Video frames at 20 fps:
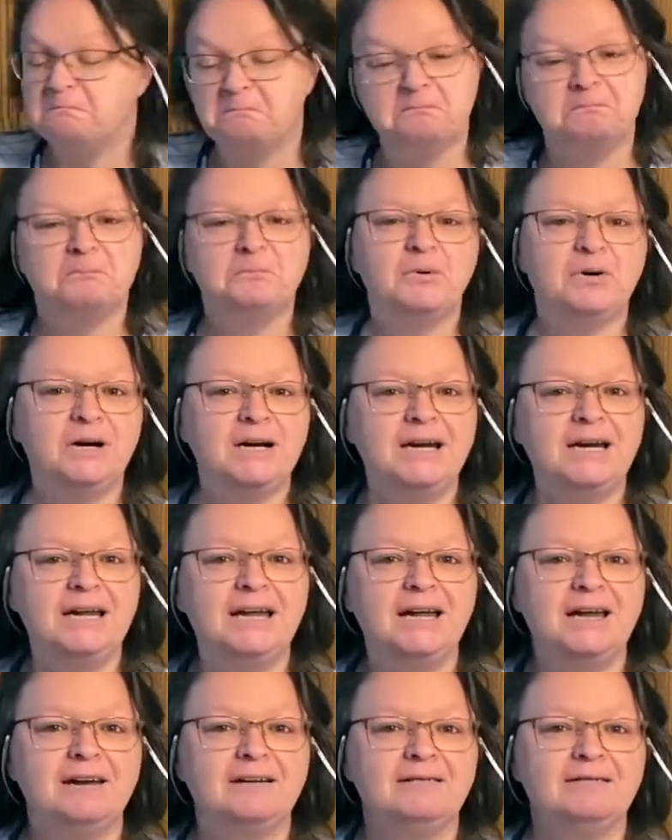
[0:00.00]
Pretty
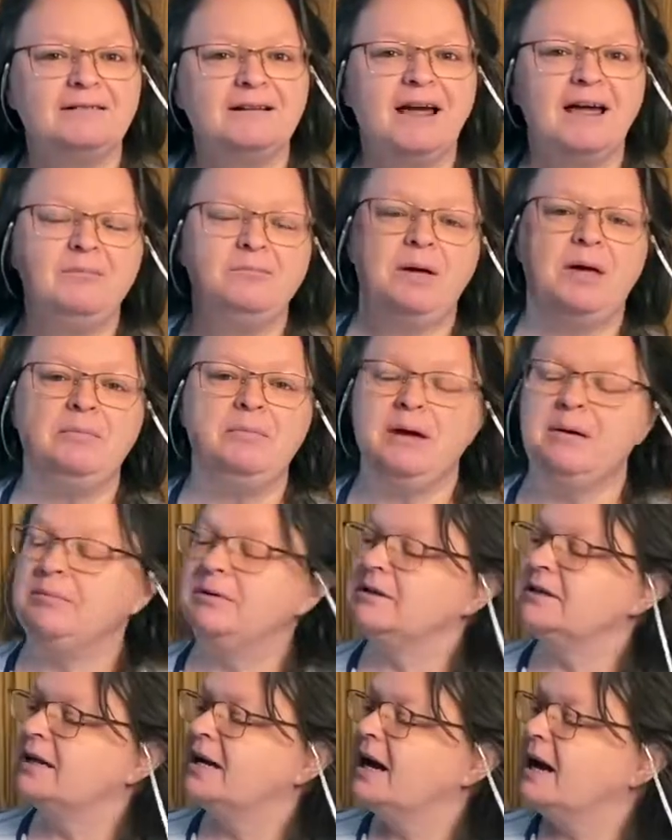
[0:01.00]
neat. I may be able
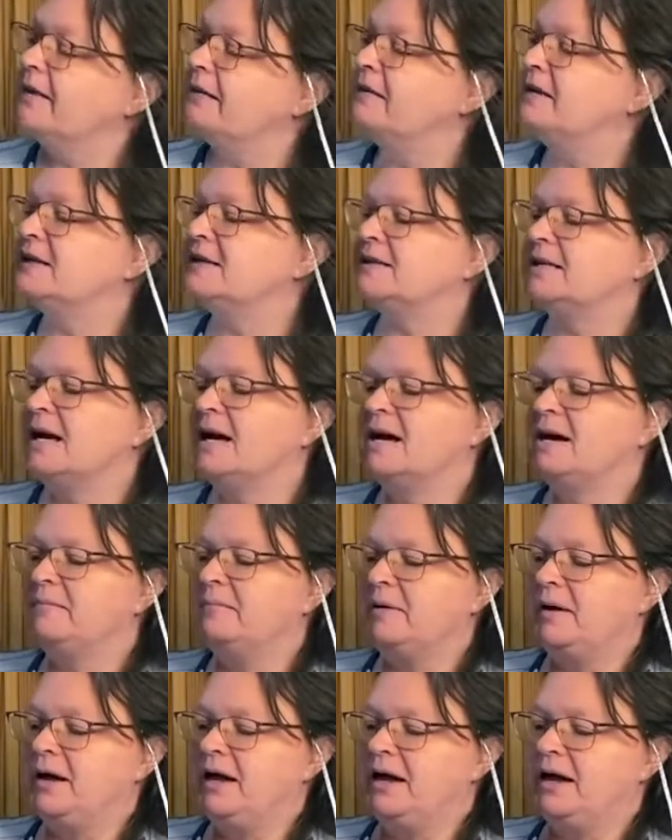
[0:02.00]
to cut this up
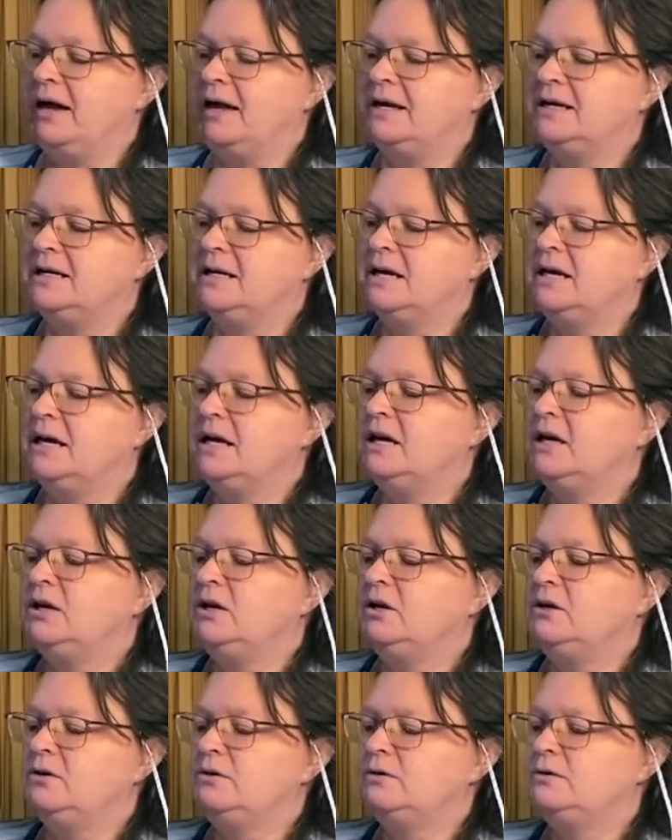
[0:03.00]
and
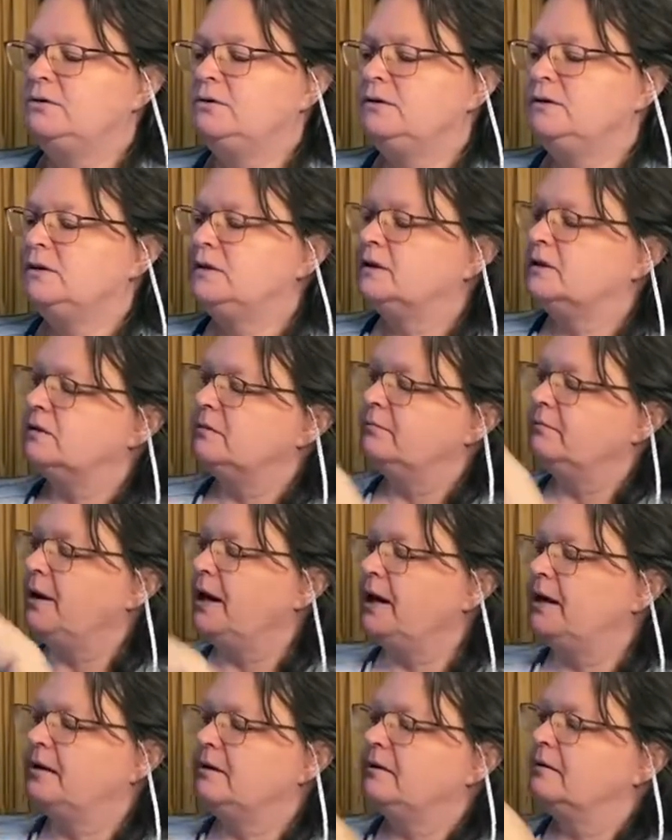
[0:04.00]
use,
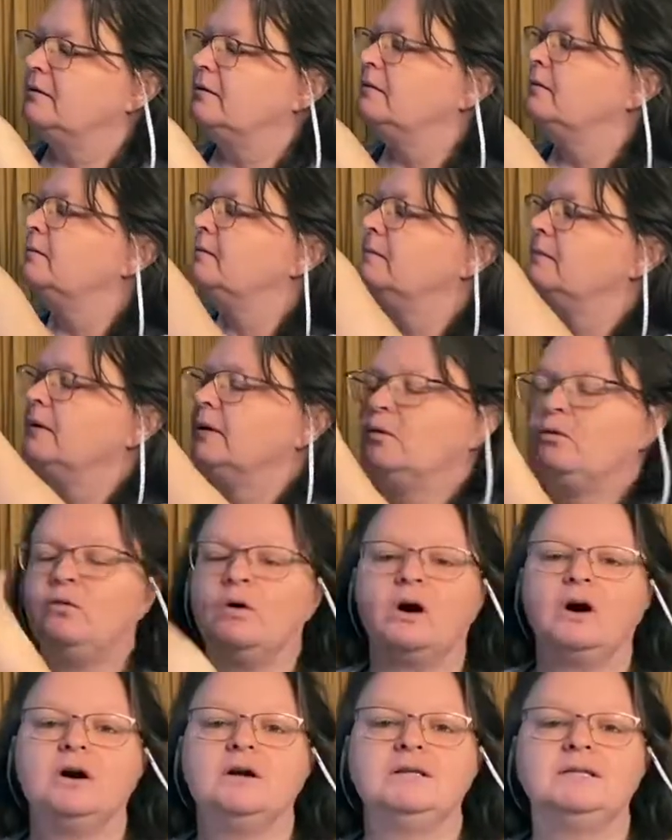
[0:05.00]
make
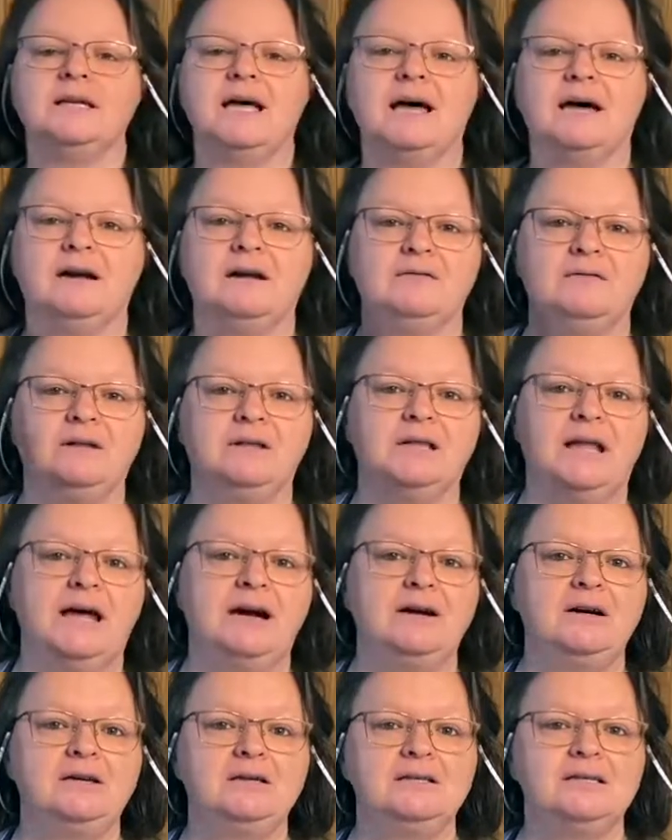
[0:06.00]
words out of the
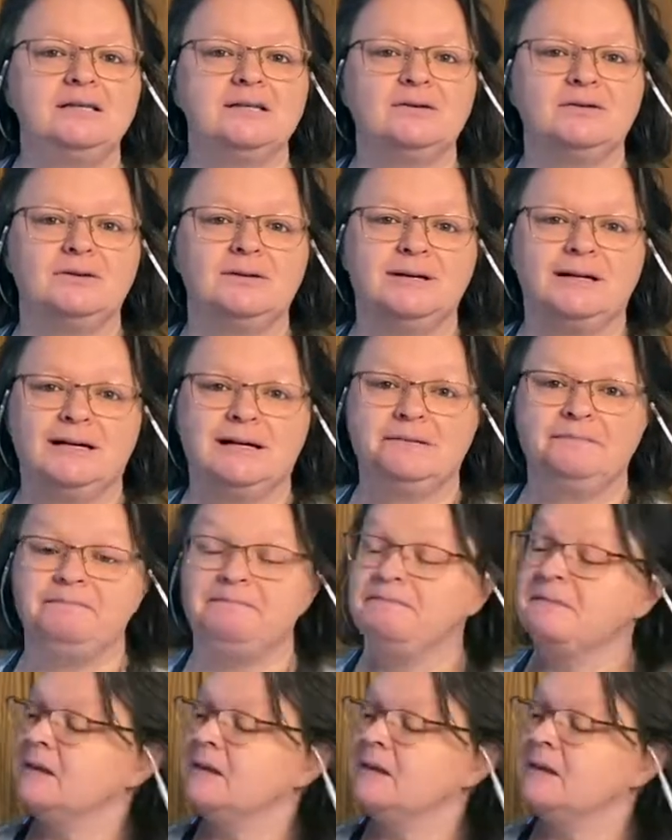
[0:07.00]
letters or